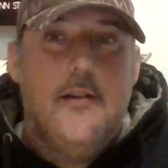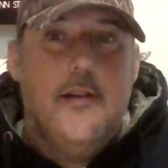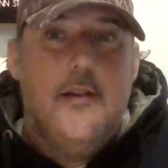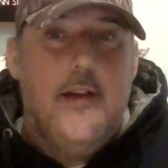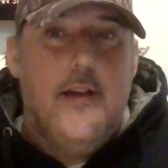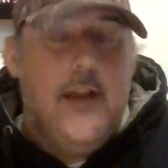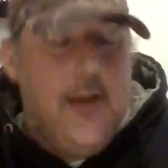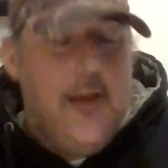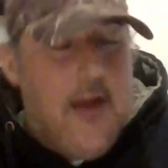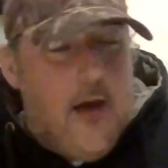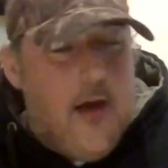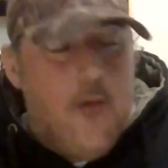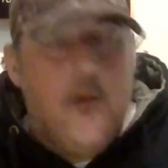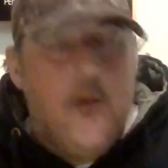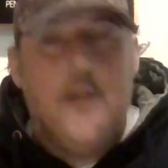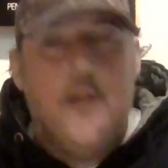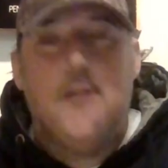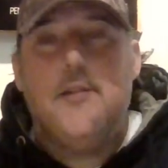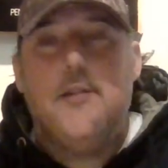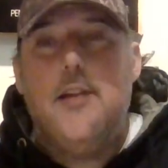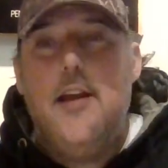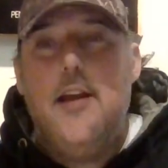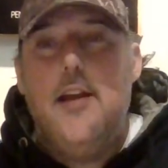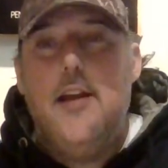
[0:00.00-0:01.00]
and now I
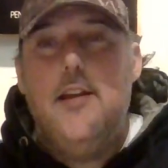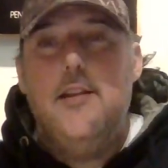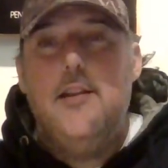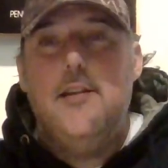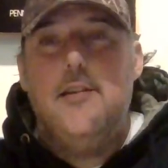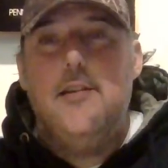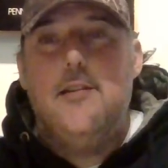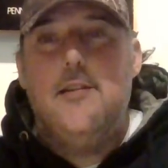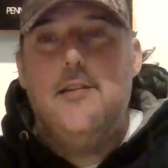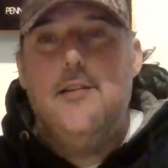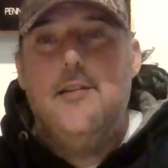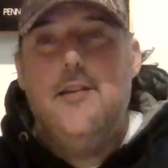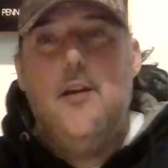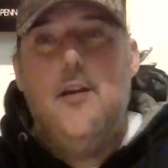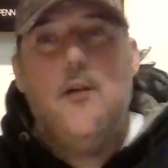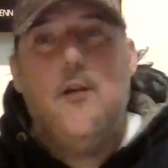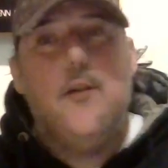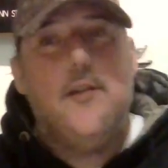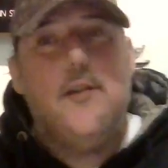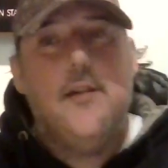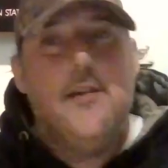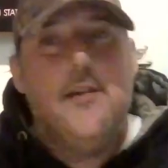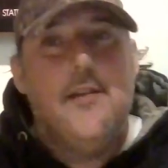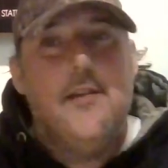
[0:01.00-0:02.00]
understand it. He
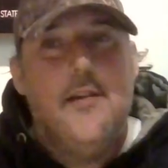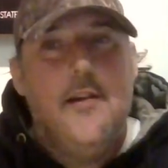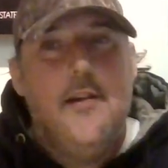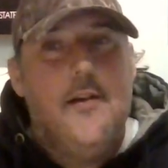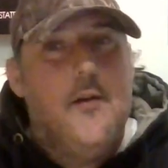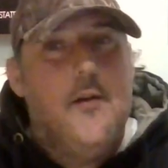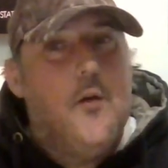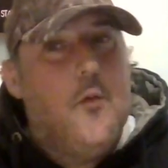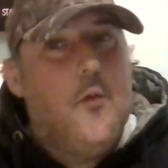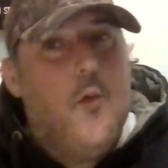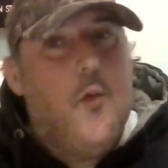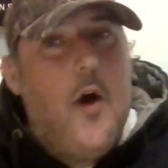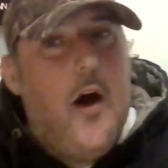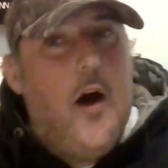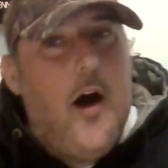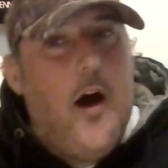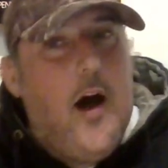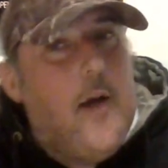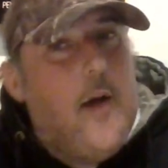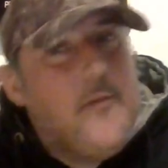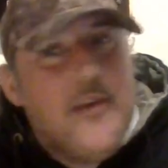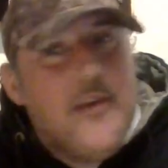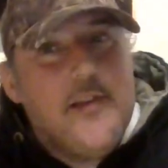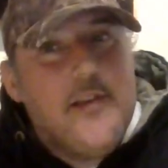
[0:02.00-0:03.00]
always said,
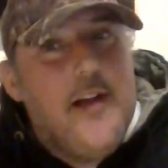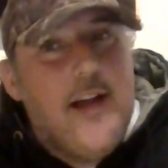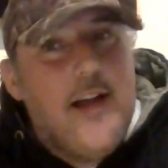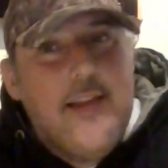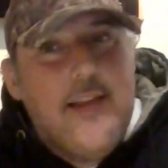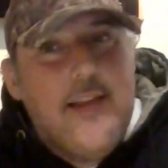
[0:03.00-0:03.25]
I'm just not